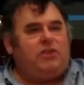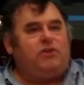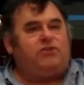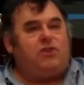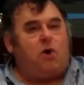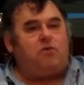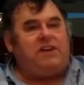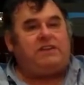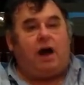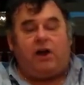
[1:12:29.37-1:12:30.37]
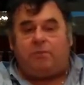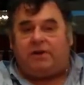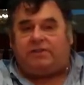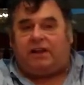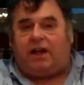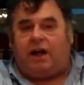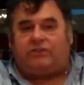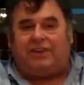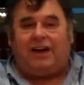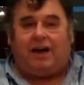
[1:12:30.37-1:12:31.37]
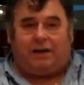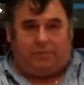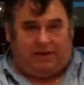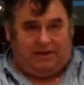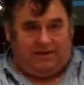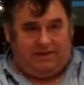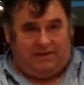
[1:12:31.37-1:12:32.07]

There's no retirement in God's economy.